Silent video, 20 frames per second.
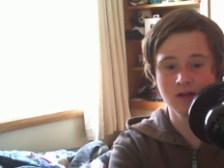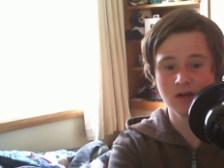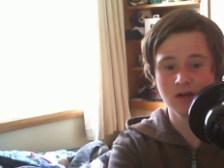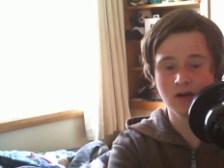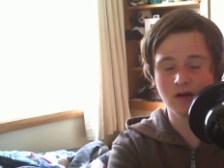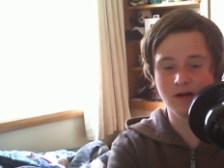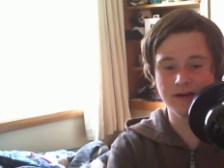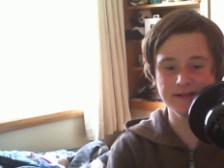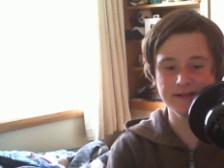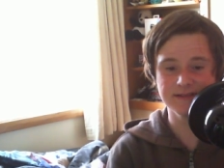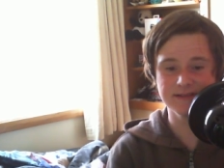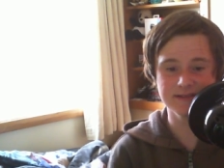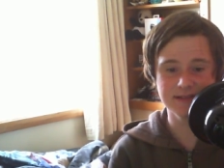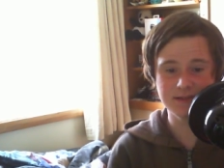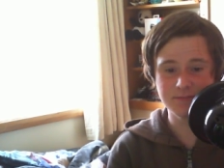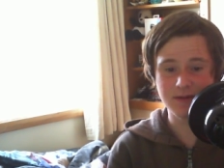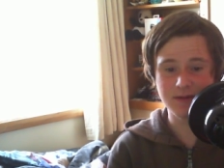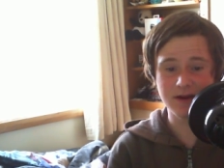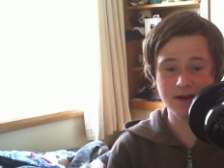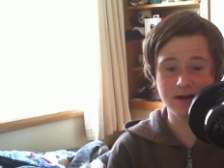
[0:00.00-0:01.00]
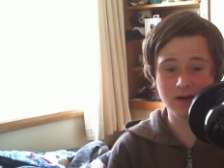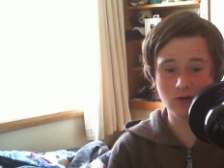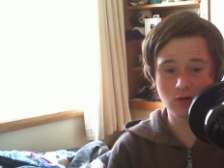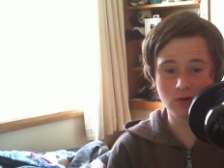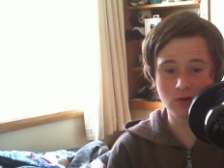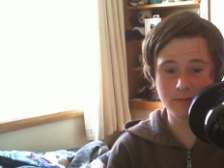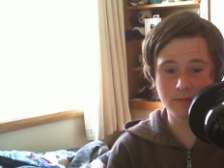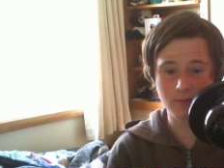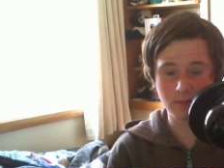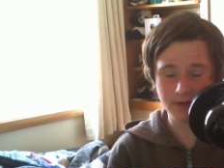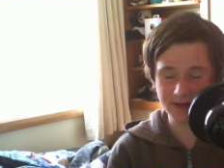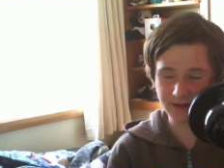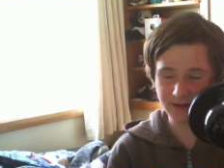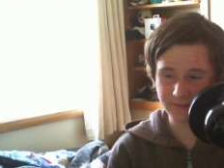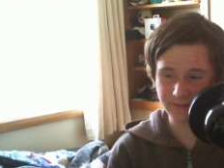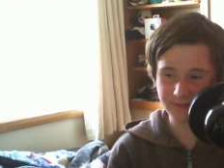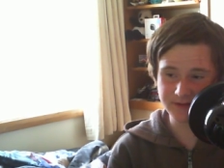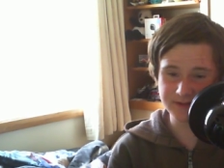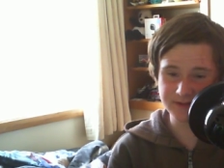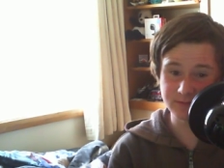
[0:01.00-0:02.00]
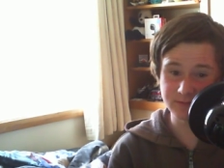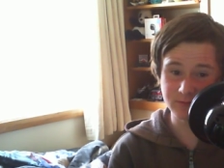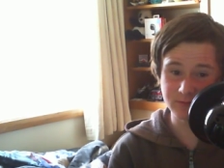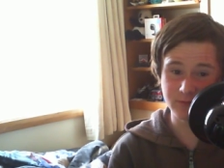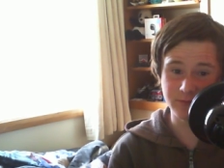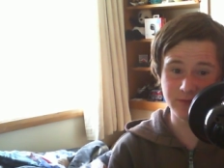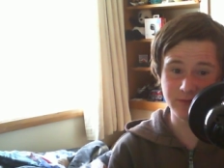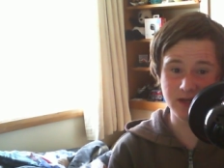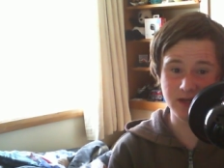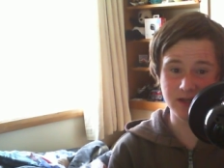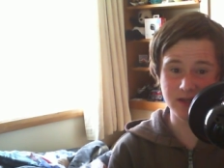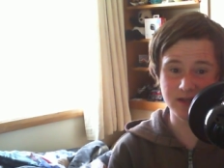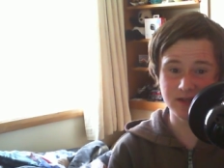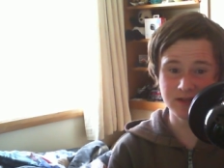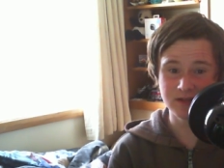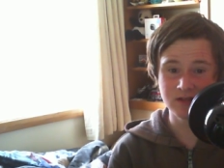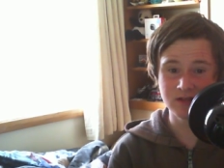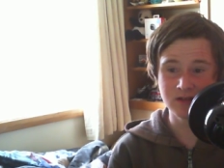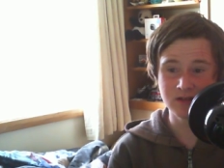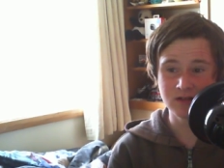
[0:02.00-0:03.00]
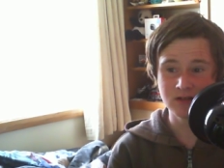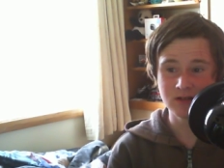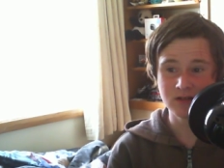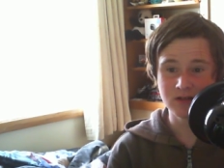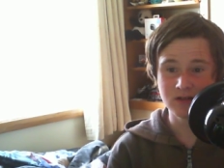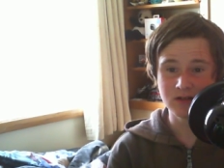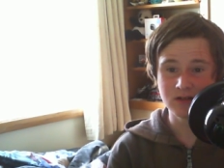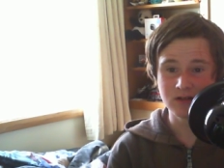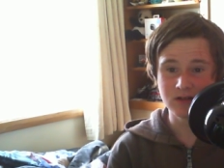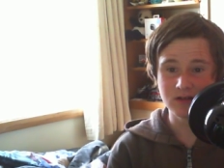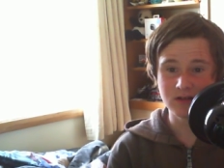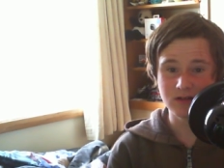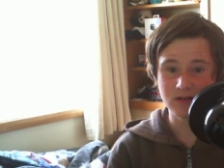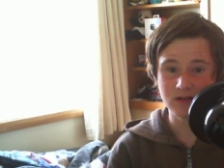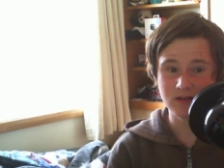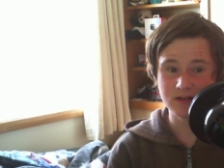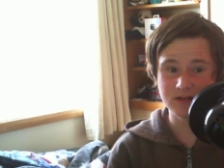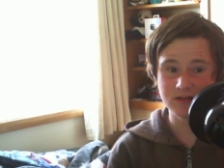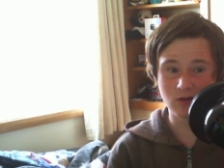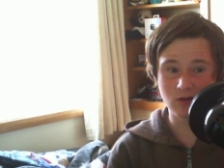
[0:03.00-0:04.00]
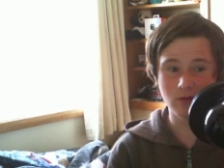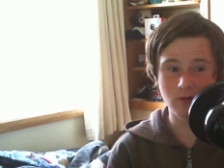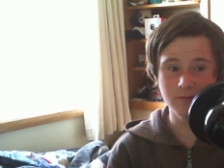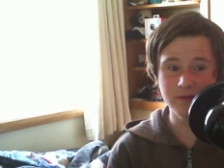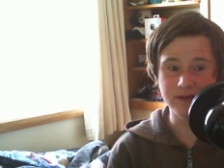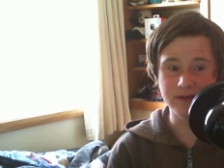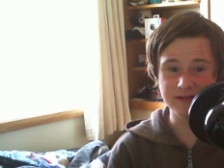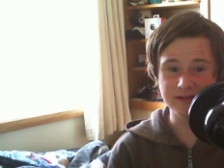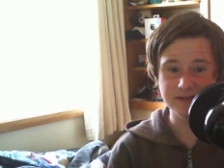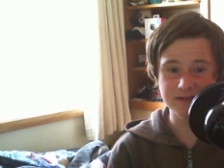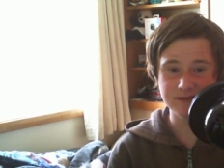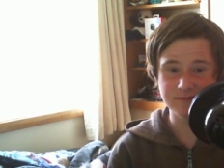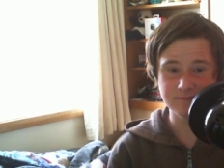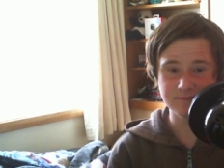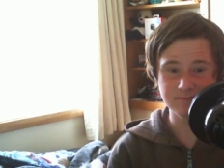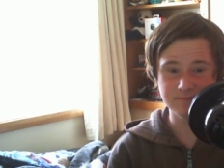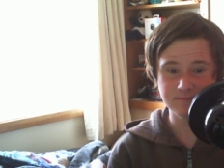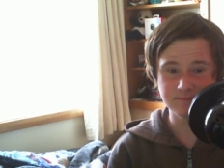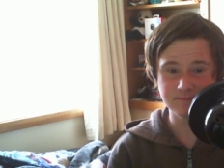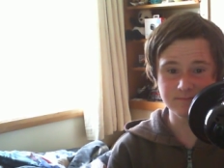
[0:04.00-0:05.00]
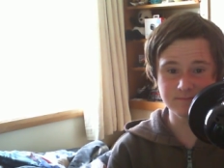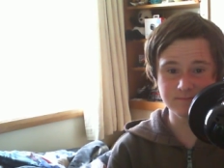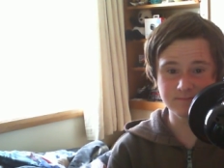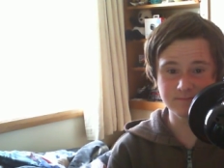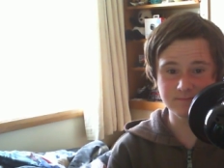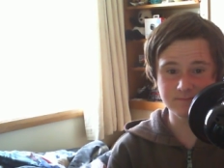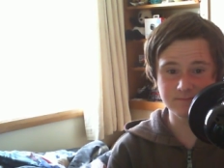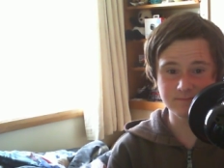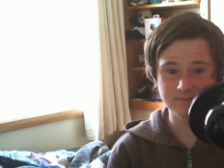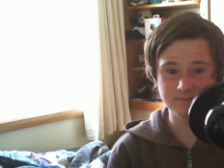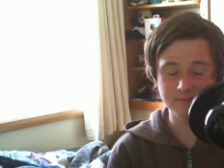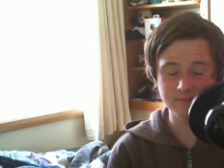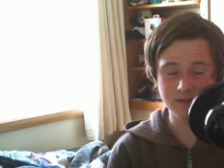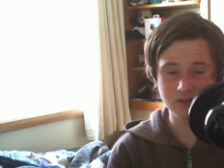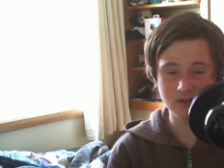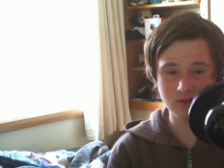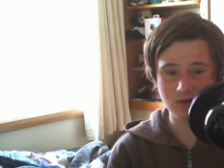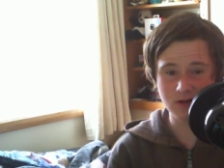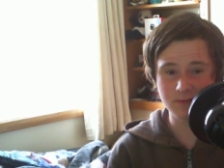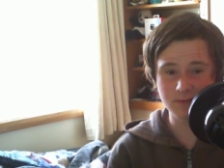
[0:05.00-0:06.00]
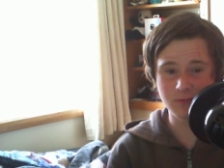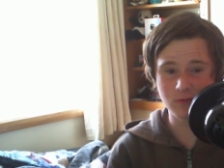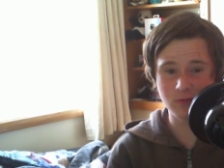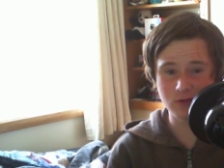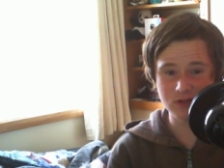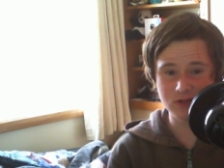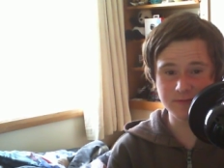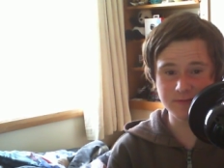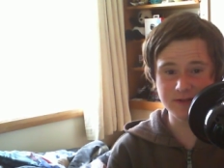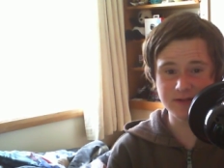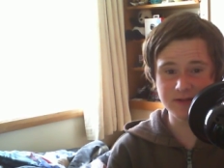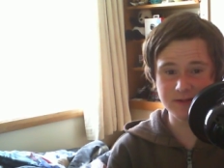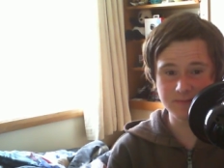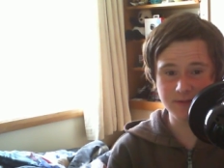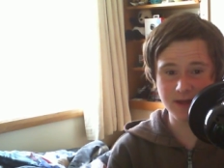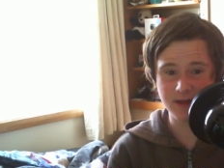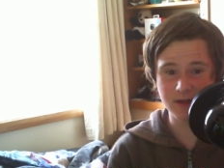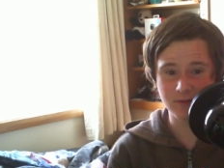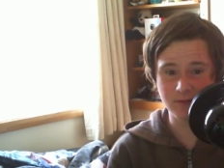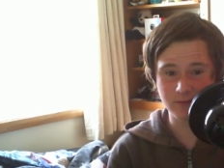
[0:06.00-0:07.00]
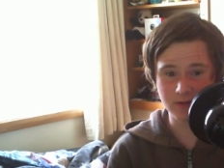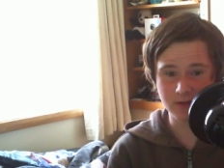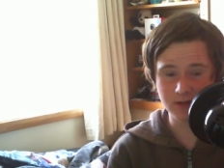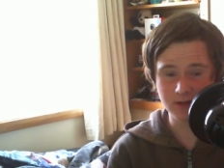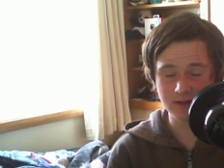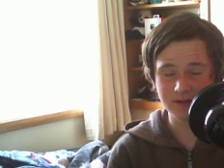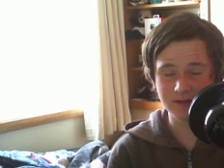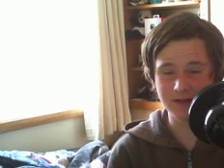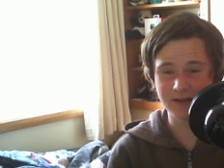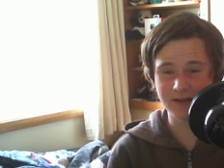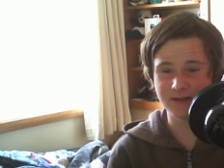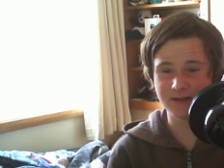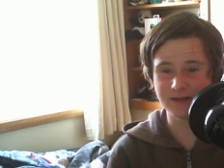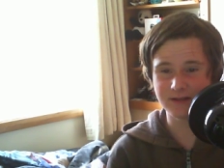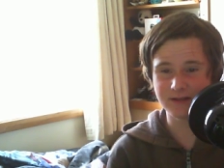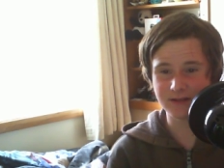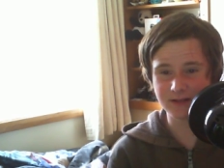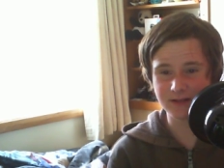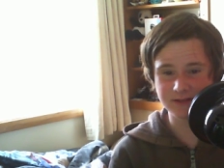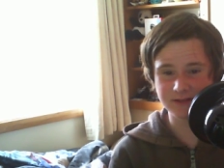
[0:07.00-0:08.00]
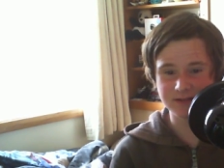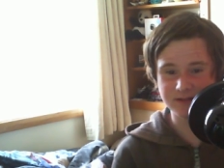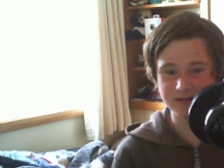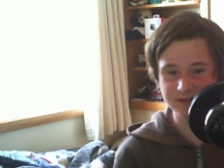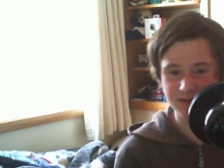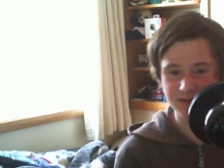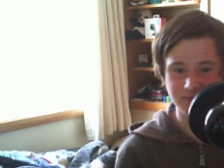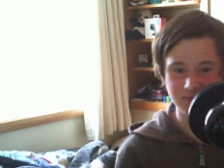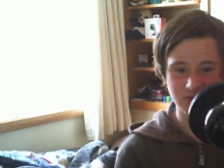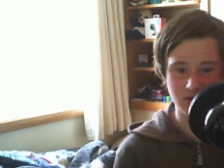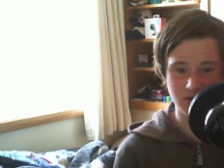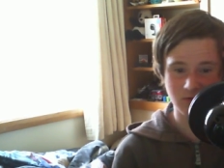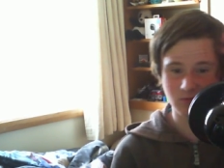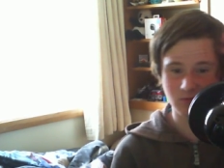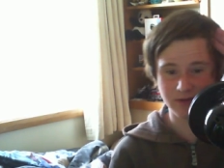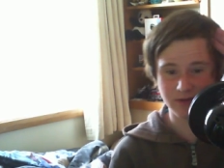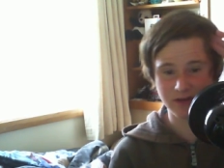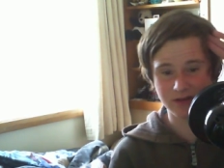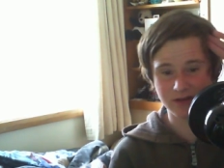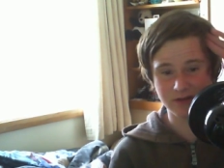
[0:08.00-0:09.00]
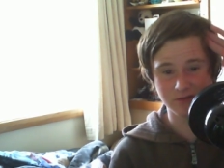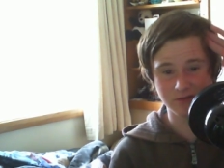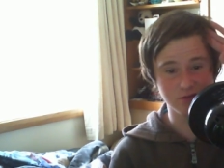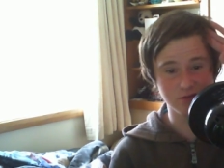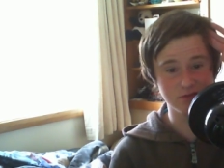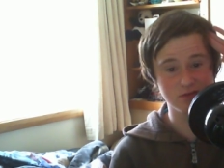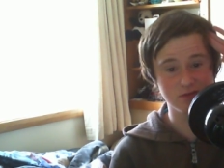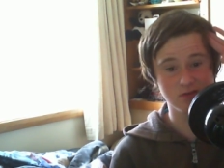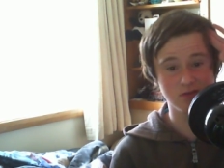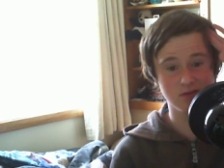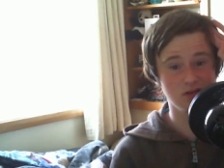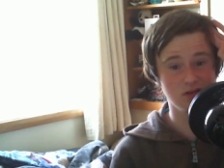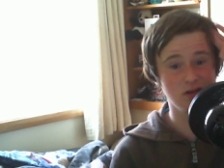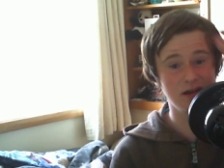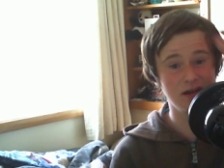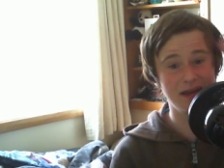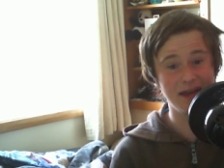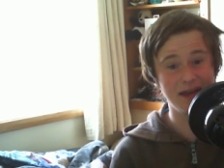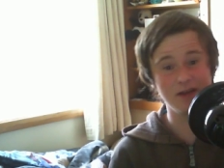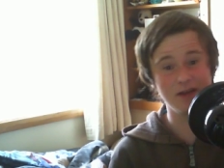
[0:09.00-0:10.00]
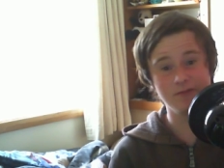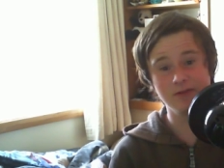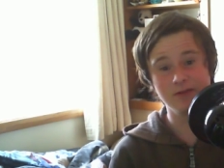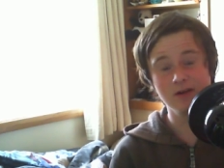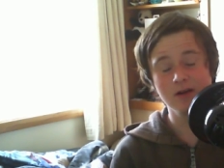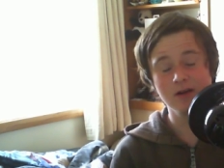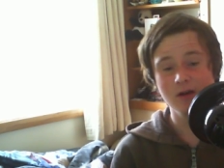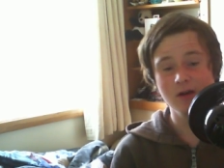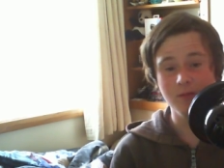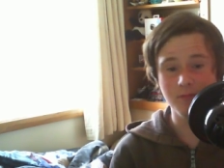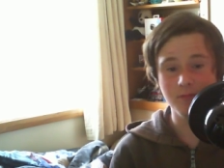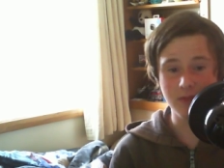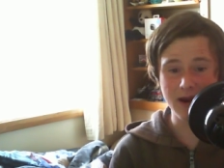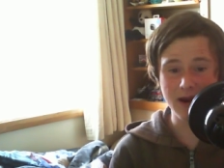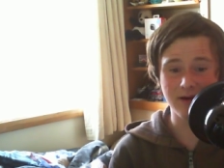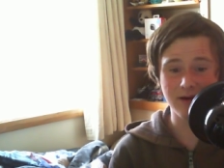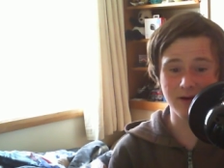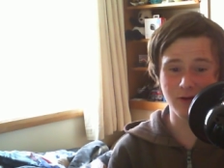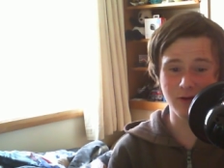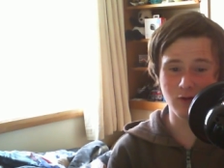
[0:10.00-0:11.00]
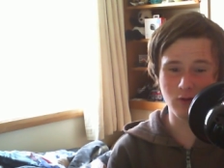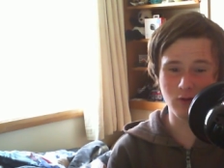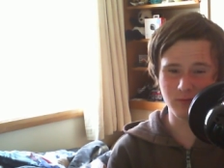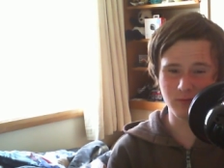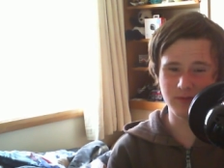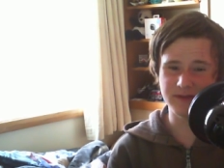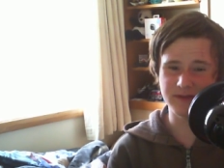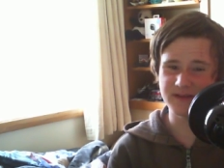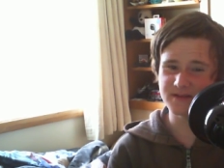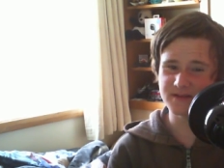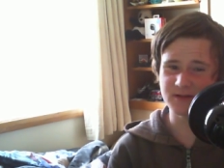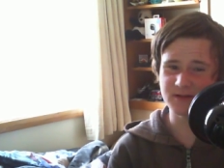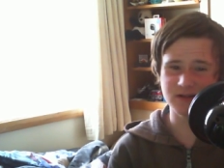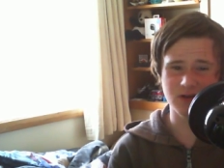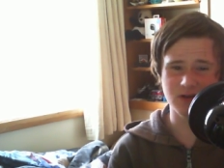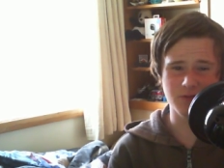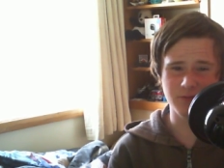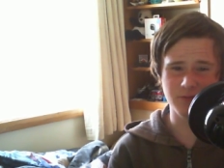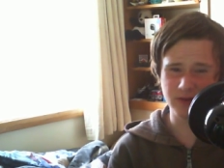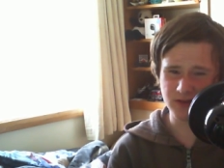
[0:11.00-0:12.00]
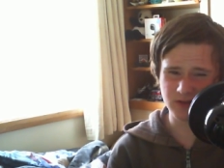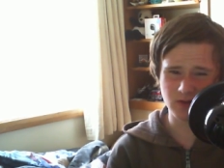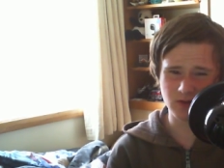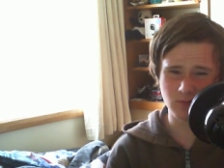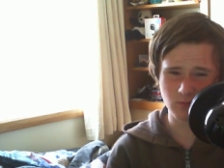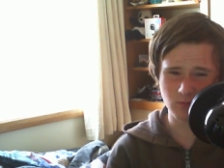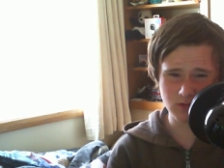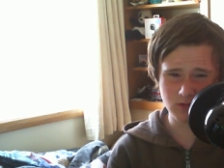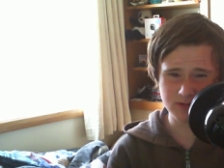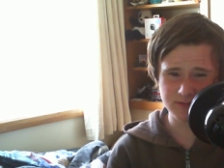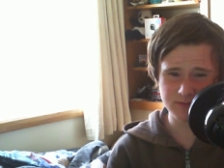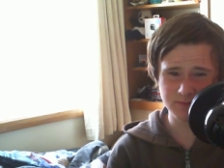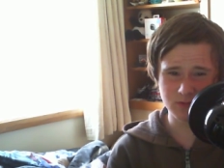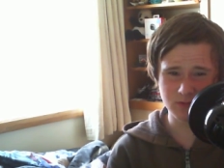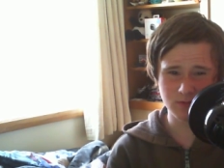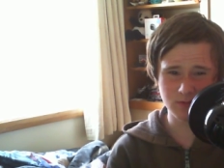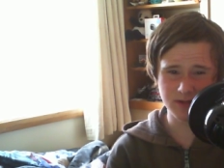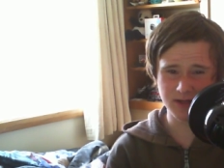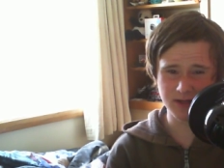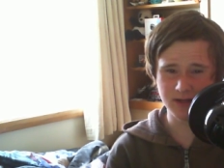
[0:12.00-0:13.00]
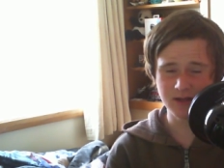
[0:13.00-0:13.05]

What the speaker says: I see Baron Corbin winning for the simple fact it's obvious. They're trying to push him into the main event, and it just seems like what they're going to do. So I have Baron Corbin winning this match. I really don't want him to win,